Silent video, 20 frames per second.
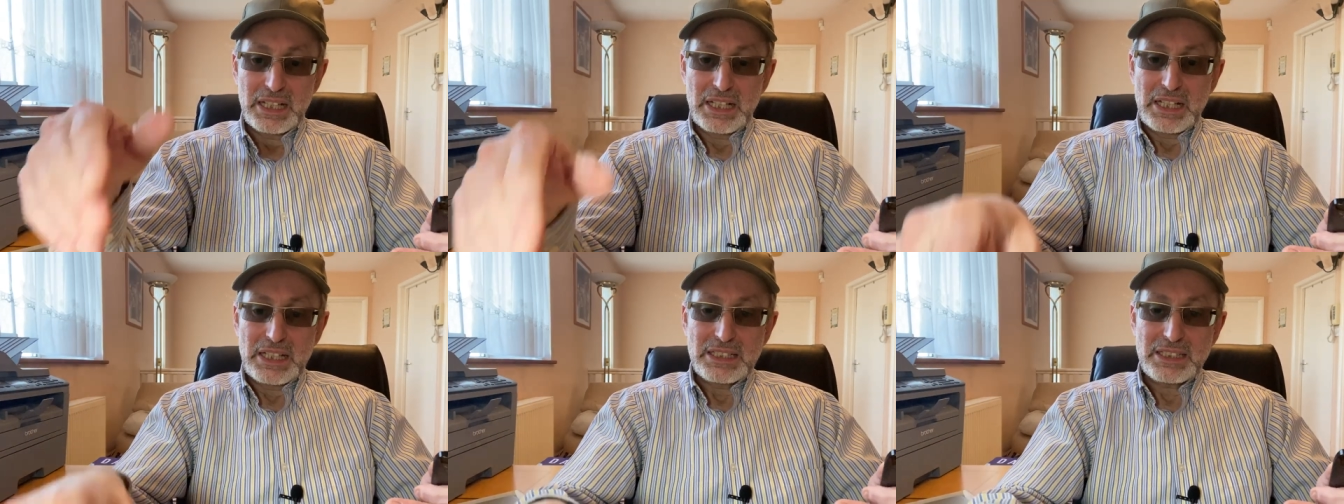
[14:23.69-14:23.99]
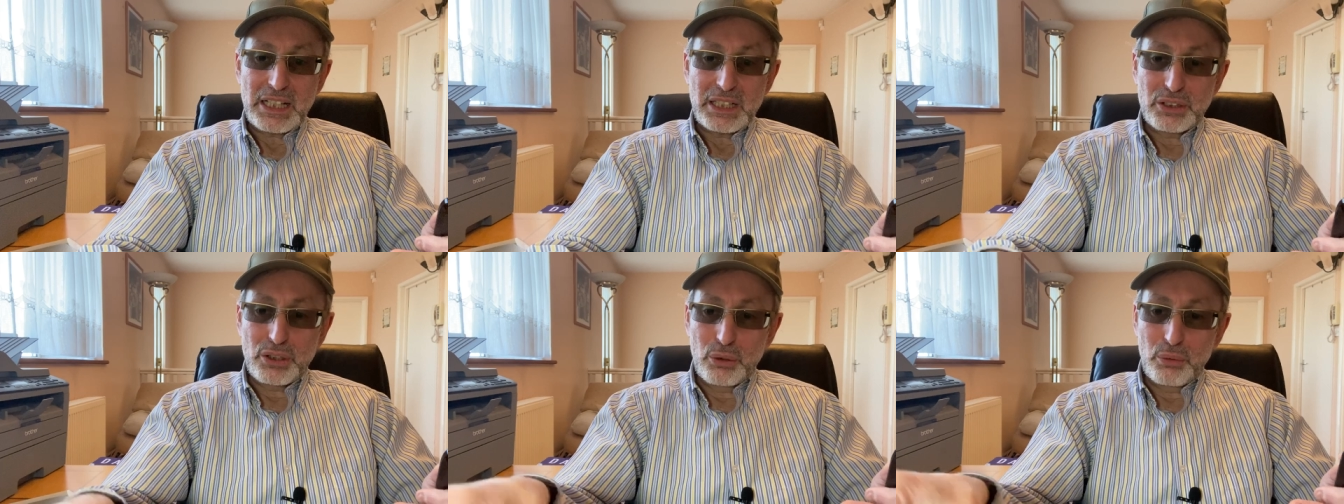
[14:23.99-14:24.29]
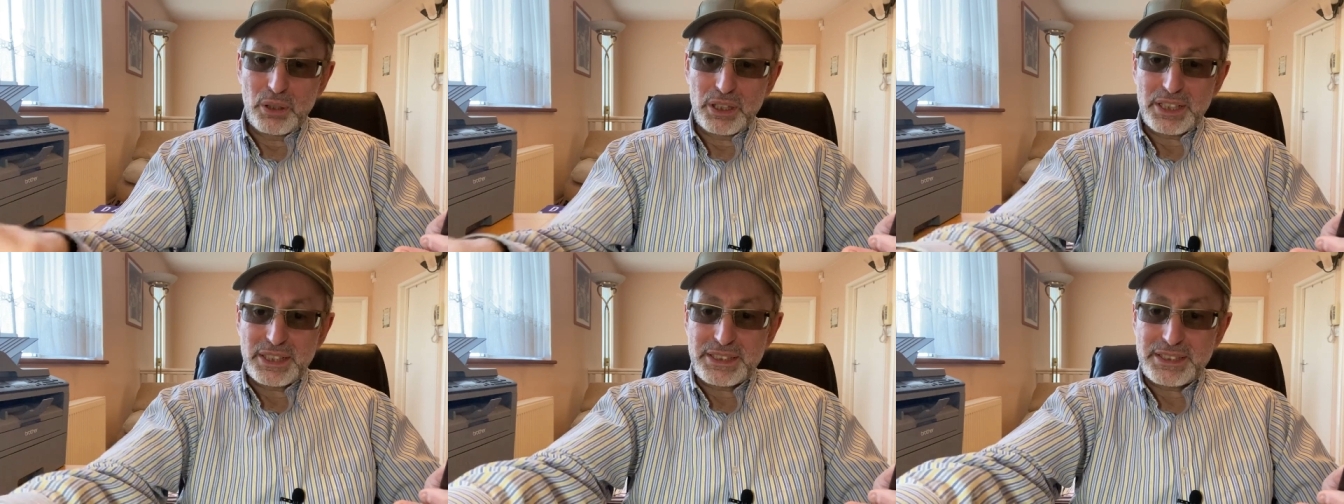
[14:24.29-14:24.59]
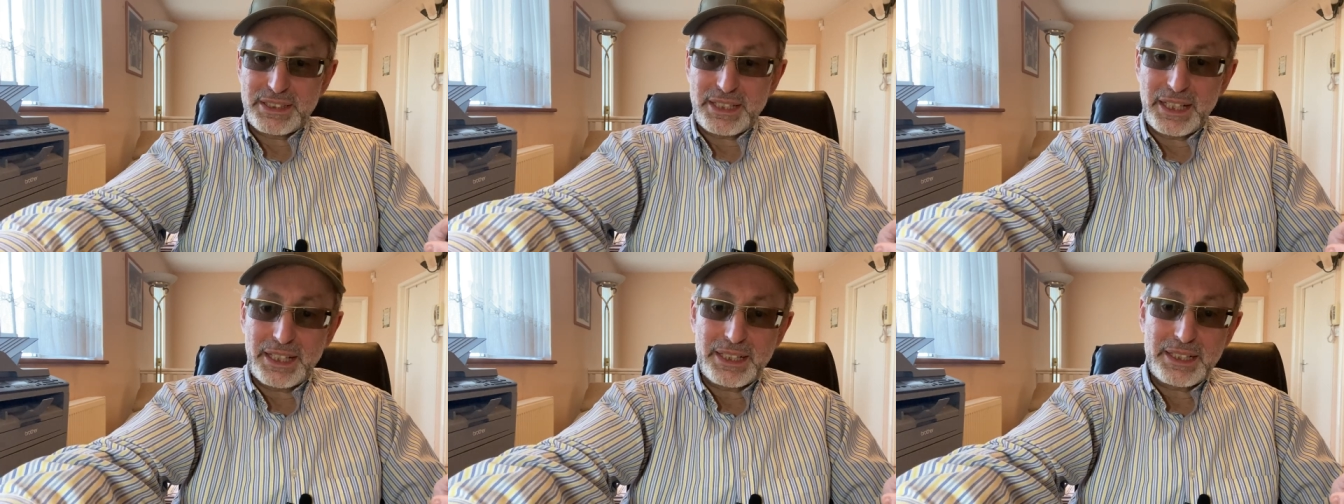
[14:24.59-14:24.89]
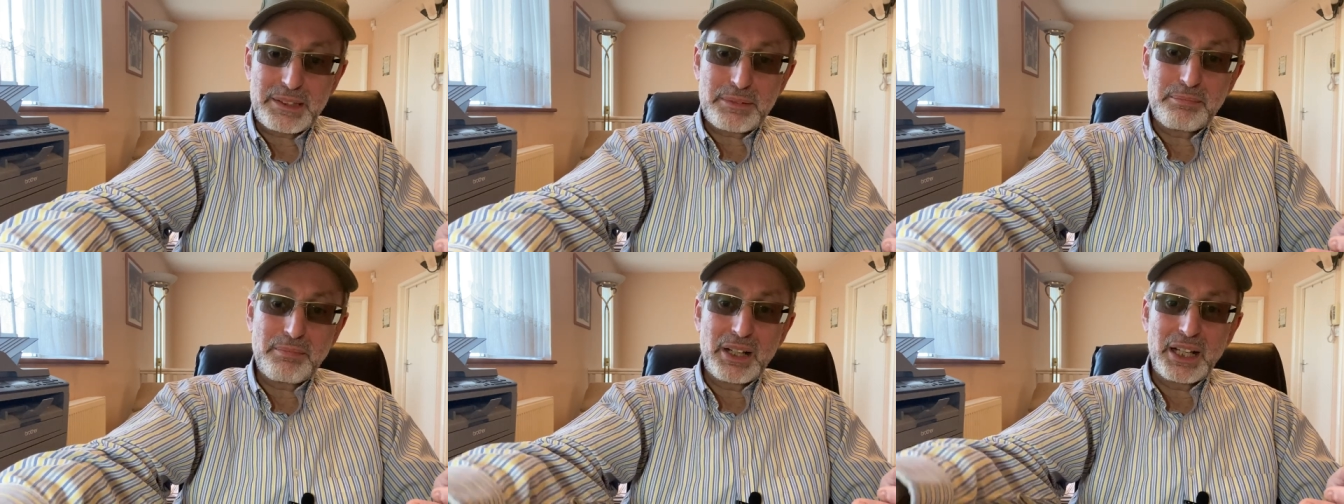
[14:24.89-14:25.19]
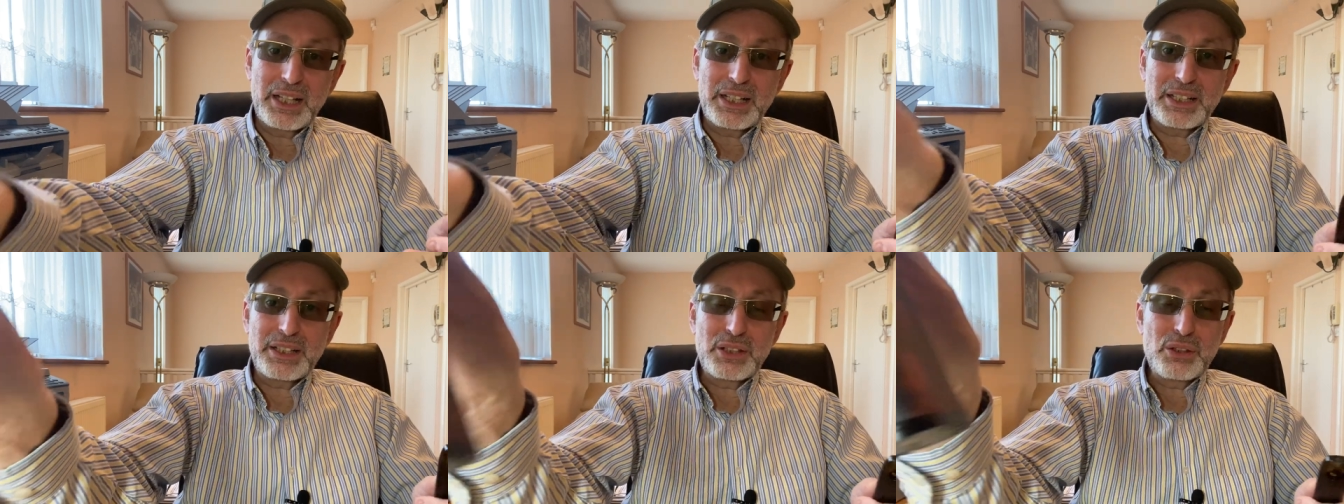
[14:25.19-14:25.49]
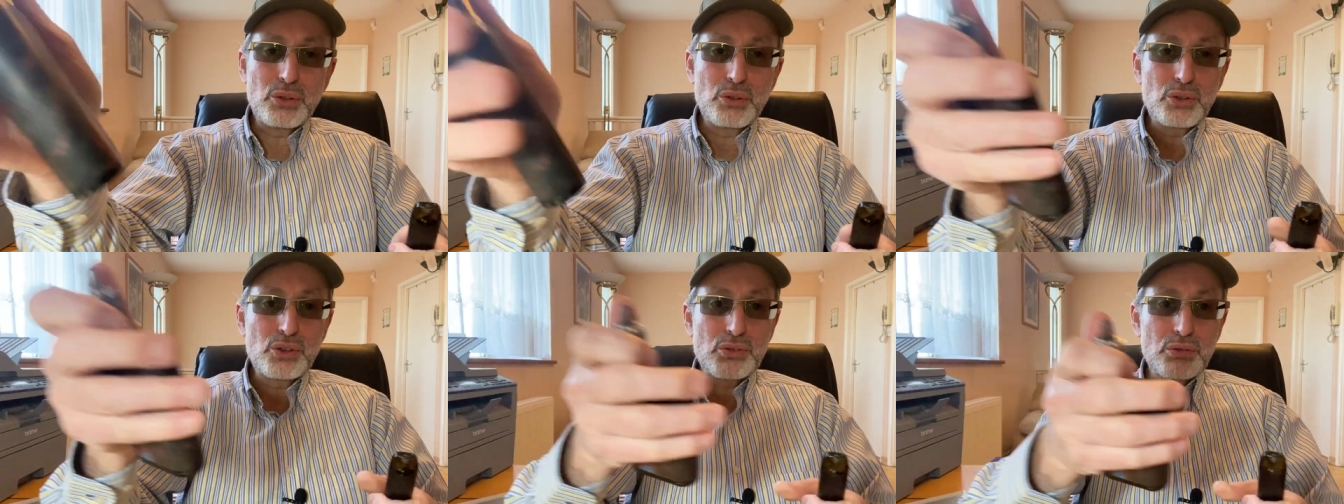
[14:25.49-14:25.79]
So I don't want to take my
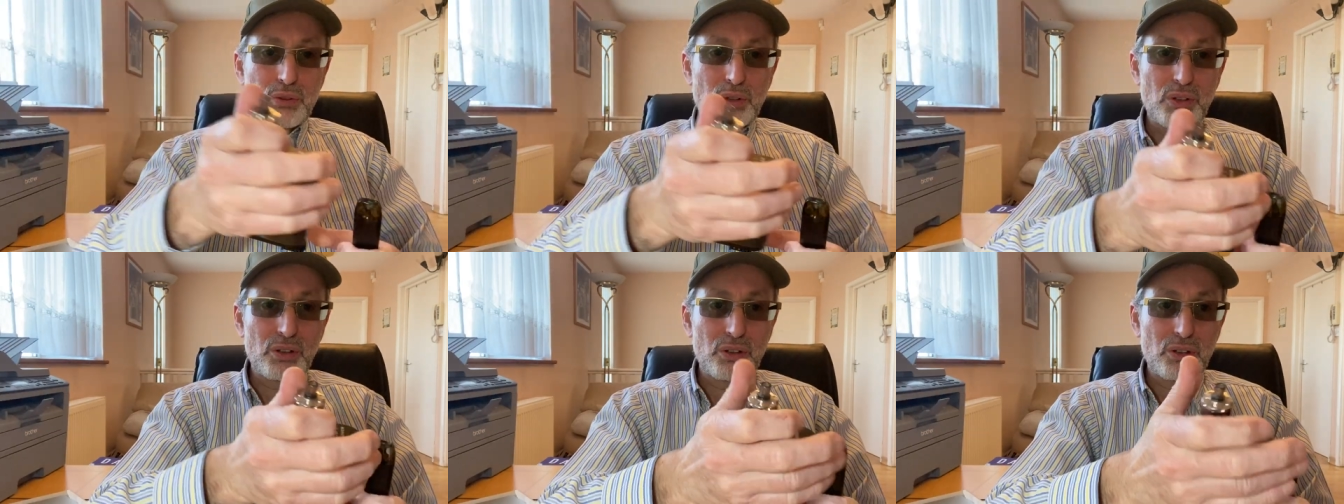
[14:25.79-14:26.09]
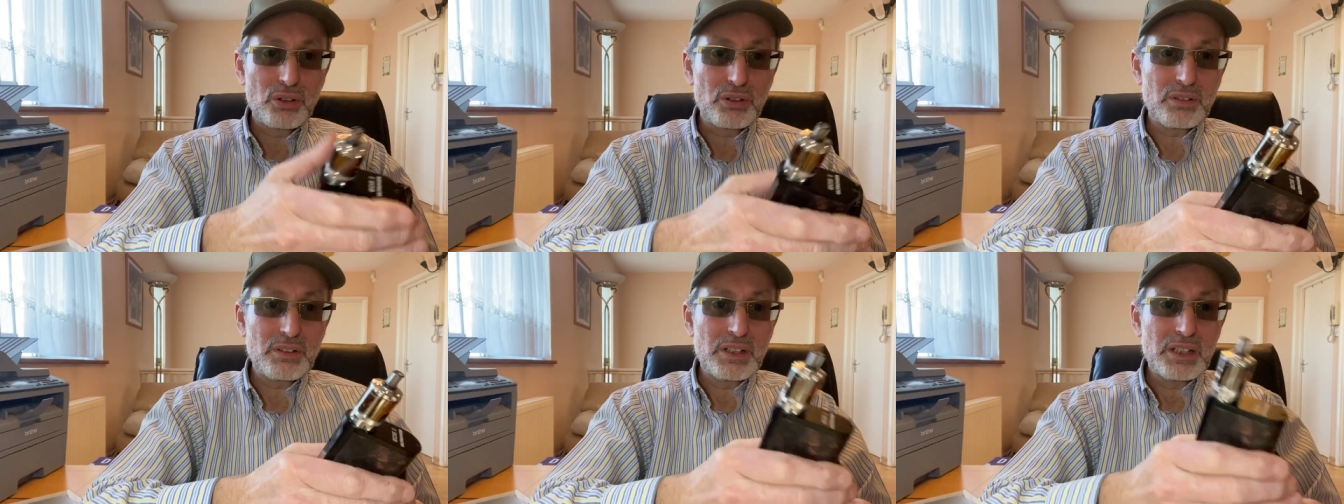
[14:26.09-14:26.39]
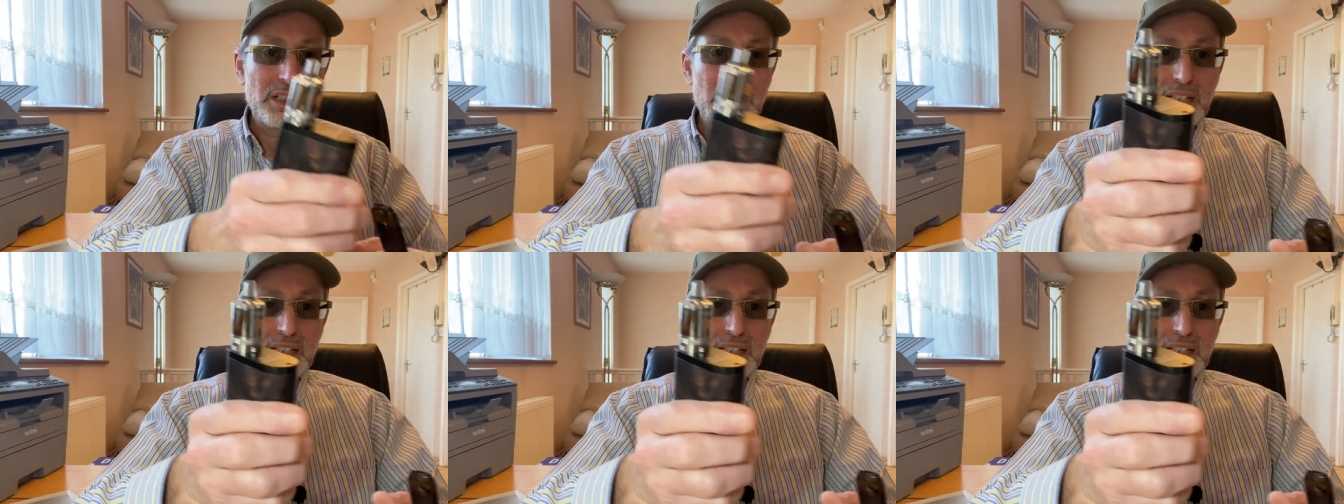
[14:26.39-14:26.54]
usual,